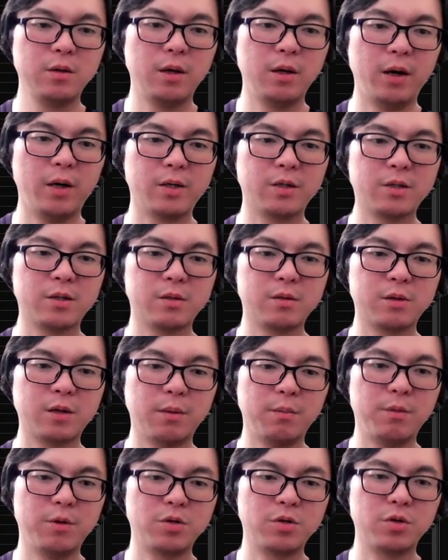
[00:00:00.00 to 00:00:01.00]
as the
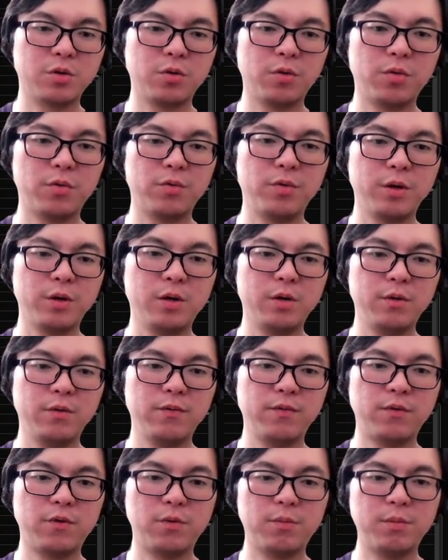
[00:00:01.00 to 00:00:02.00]
dimension 3
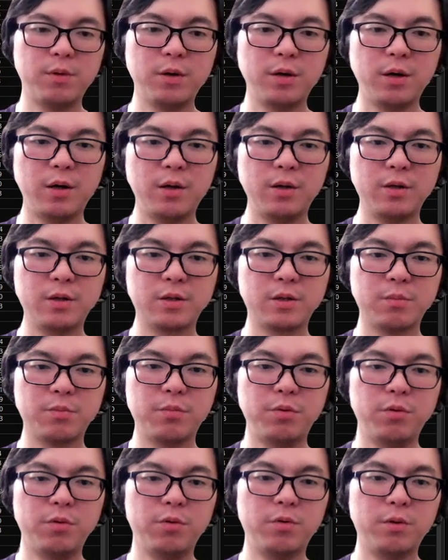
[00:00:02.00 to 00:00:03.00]
forming under
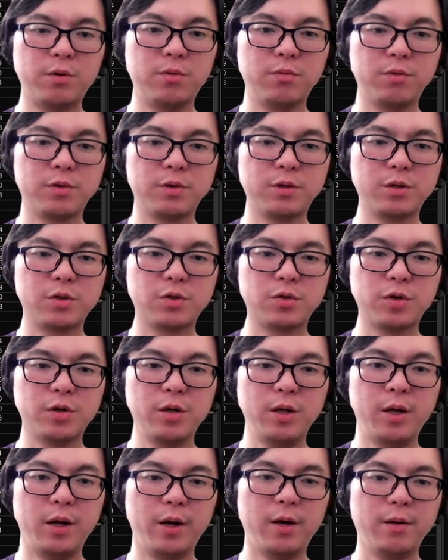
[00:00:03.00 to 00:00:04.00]
support with the
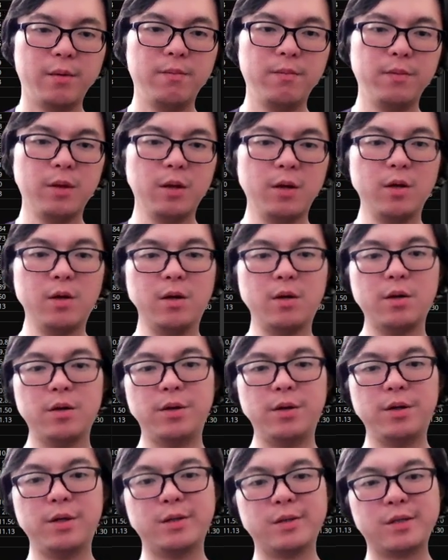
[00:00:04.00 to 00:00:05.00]
trend line,
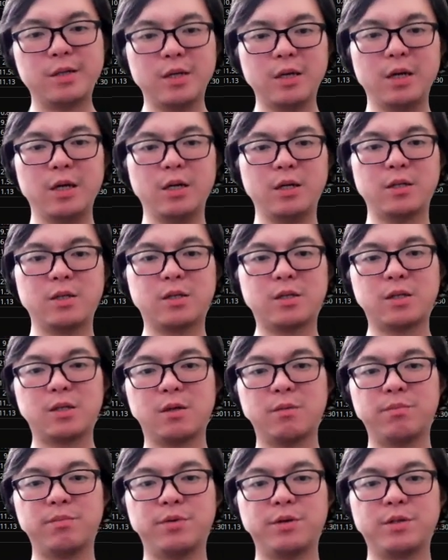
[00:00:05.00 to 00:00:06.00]
this is
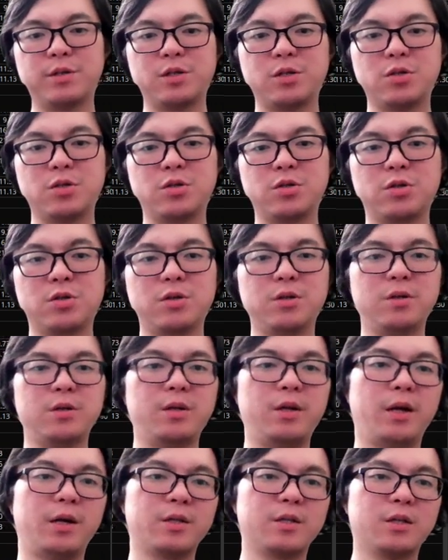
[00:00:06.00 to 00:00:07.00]
the position
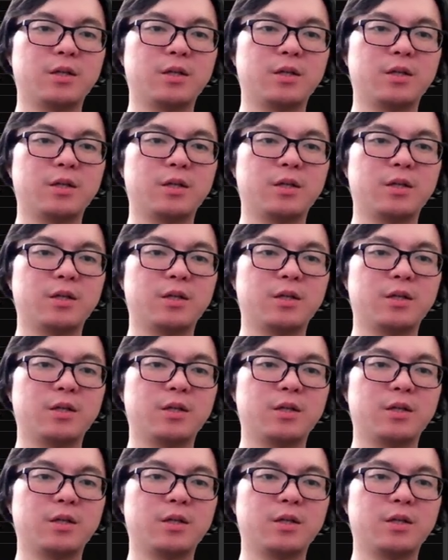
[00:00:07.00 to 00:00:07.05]
that's